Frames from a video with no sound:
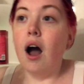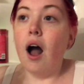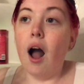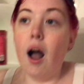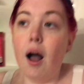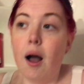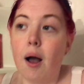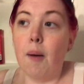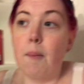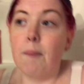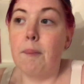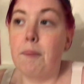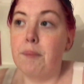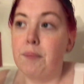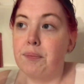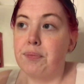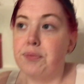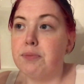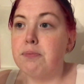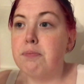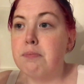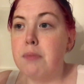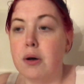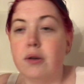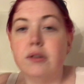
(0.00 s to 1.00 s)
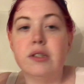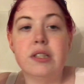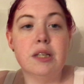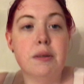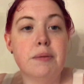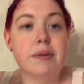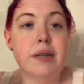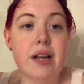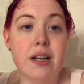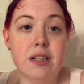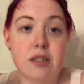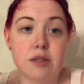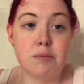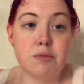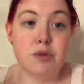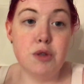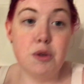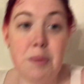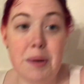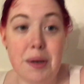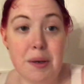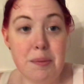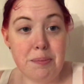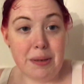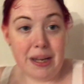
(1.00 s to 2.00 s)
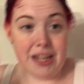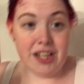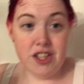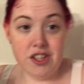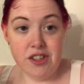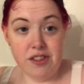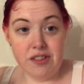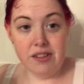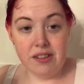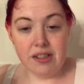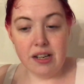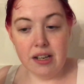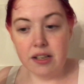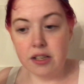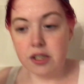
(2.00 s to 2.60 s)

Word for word: um, mostly because I'm too impatient.